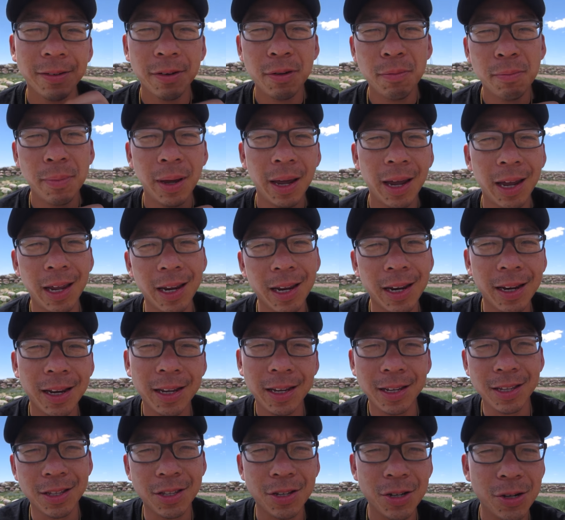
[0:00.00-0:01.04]
We made
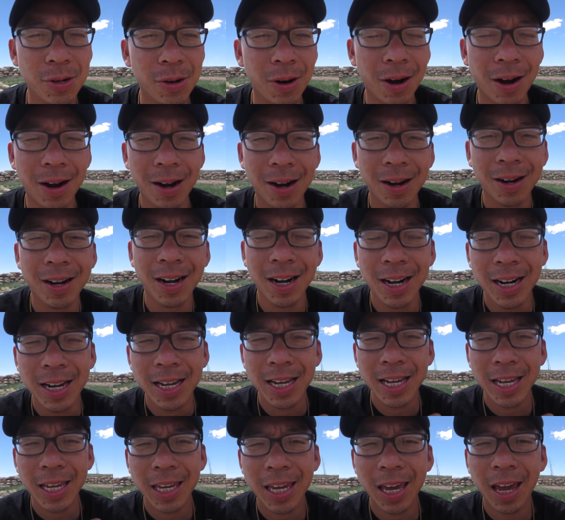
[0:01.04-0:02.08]
it to our
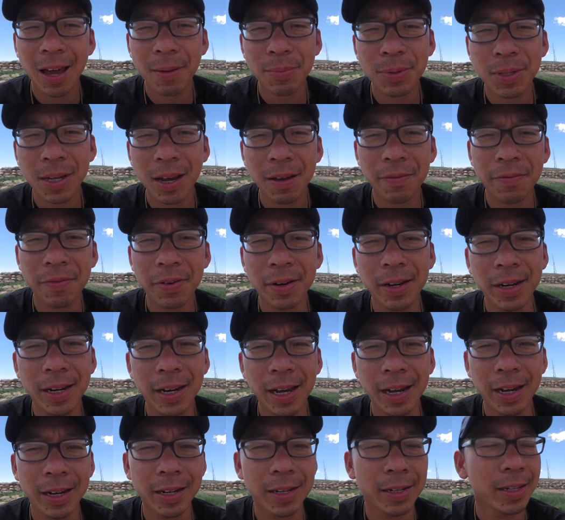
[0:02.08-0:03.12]
campsite for the
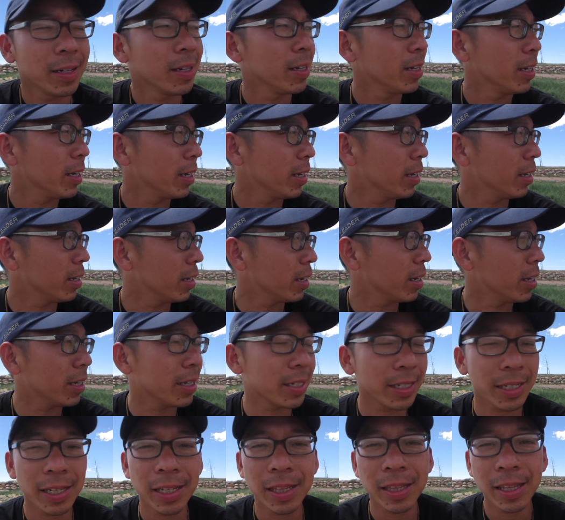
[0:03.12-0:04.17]
night. It
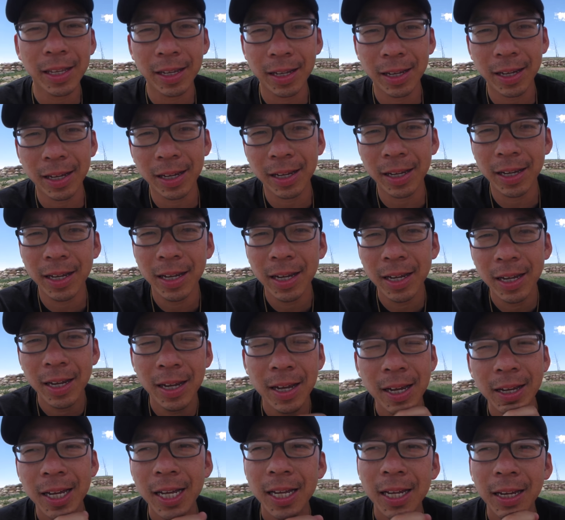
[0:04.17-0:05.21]
is in the
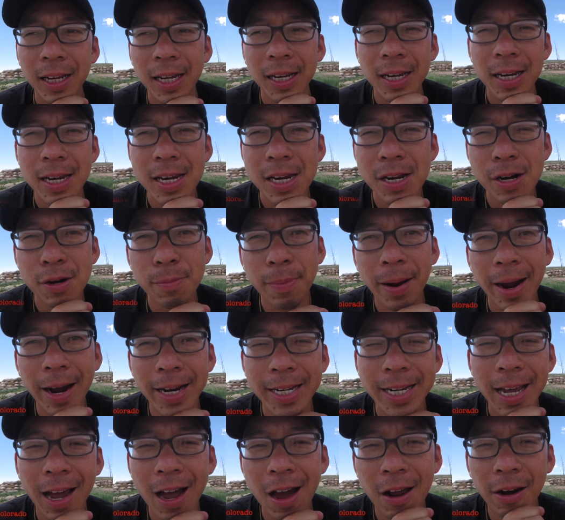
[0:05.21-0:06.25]

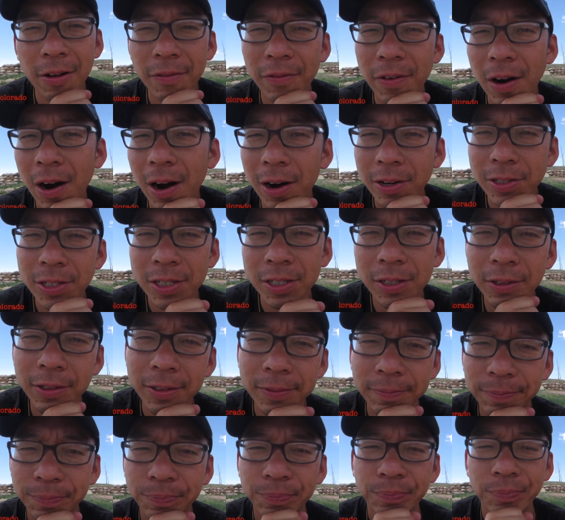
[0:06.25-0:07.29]
nearby town of Hartselle,
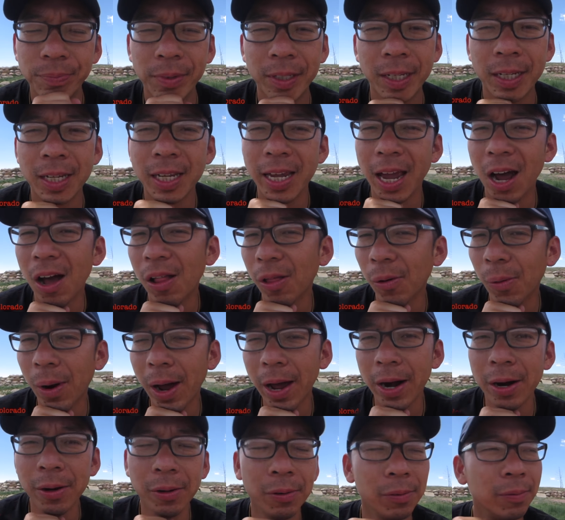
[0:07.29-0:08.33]

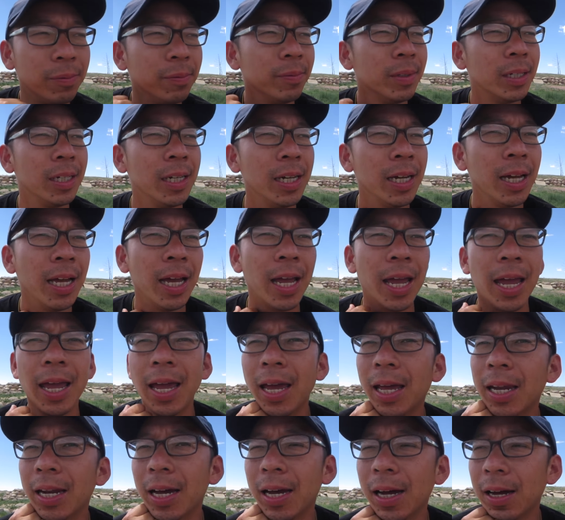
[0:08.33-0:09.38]
Colorado,
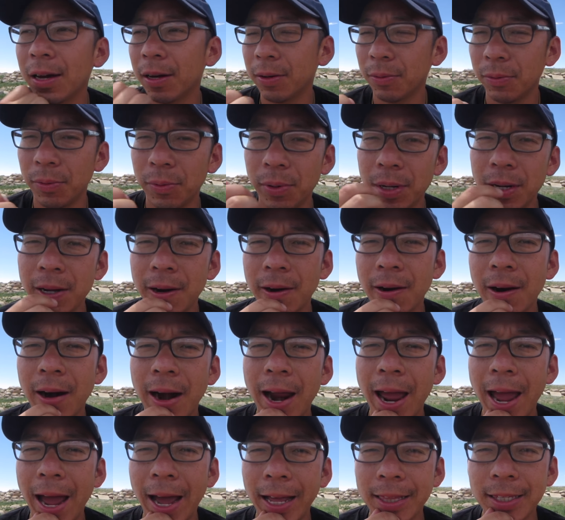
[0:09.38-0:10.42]
and we are
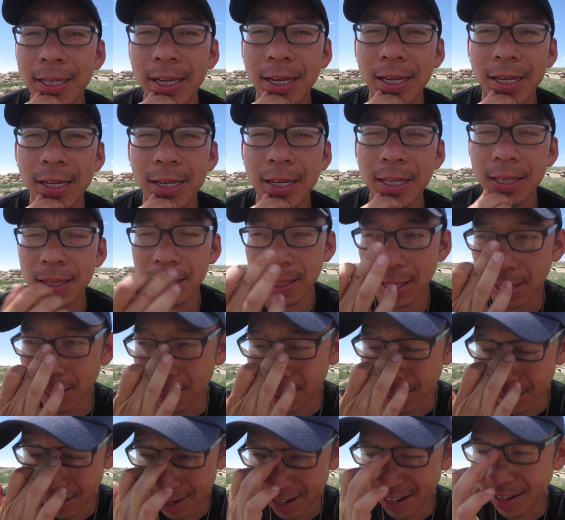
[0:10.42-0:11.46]
at
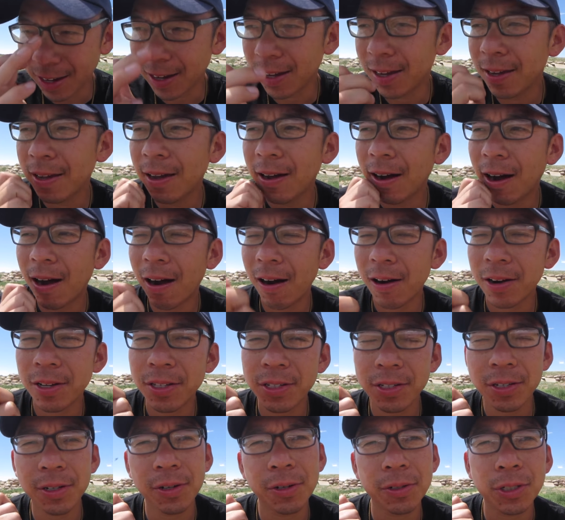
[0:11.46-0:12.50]
the
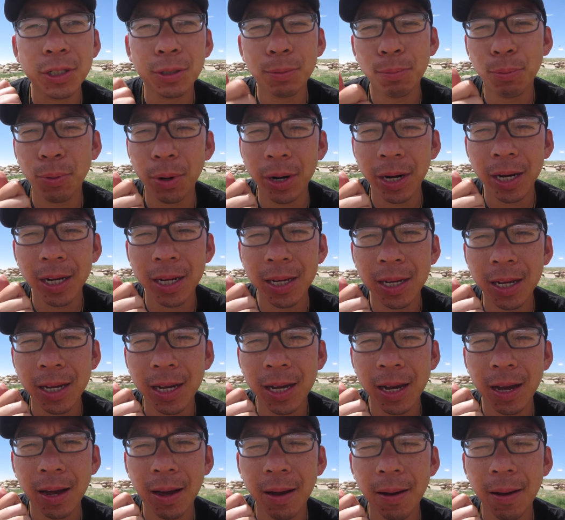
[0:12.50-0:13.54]
Hartselle Spring